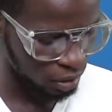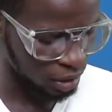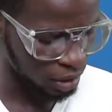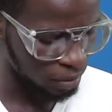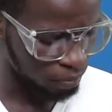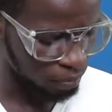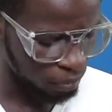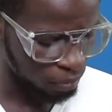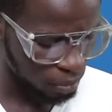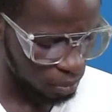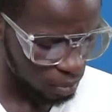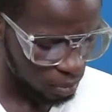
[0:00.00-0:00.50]

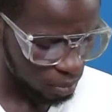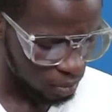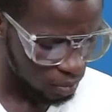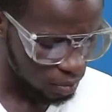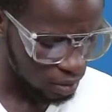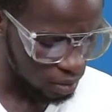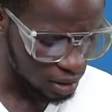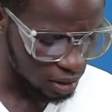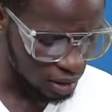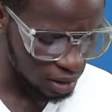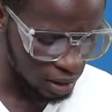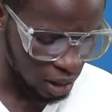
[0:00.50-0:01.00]
Okay,
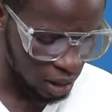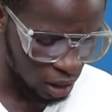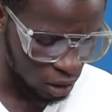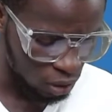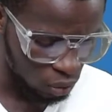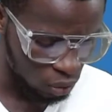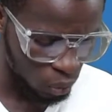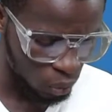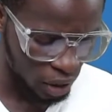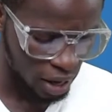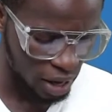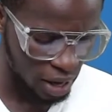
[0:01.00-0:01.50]

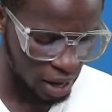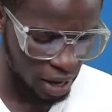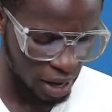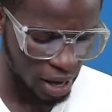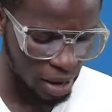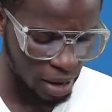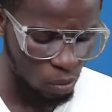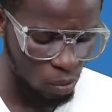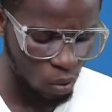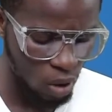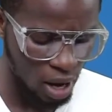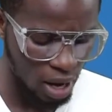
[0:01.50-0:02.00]
now where
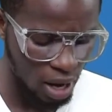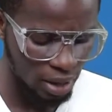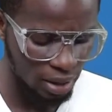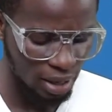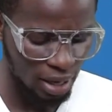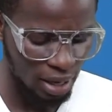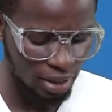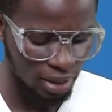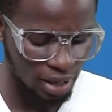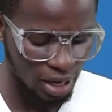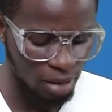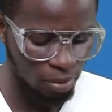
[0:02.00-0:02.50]

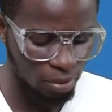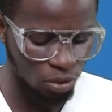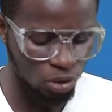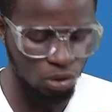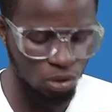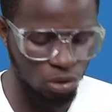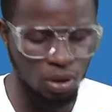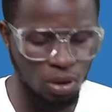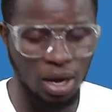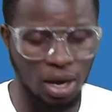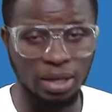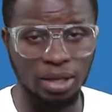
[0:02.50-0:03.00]
m1 and
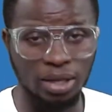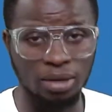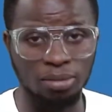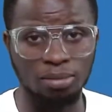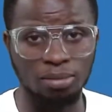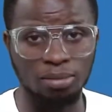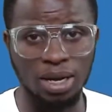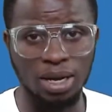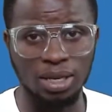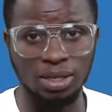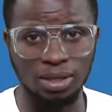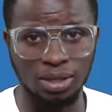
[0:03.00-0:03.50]
m2 are the
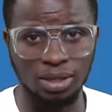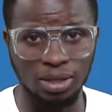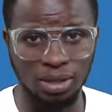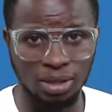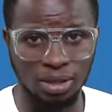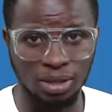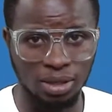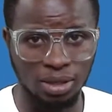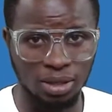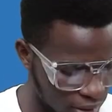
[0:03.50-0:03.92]
masses,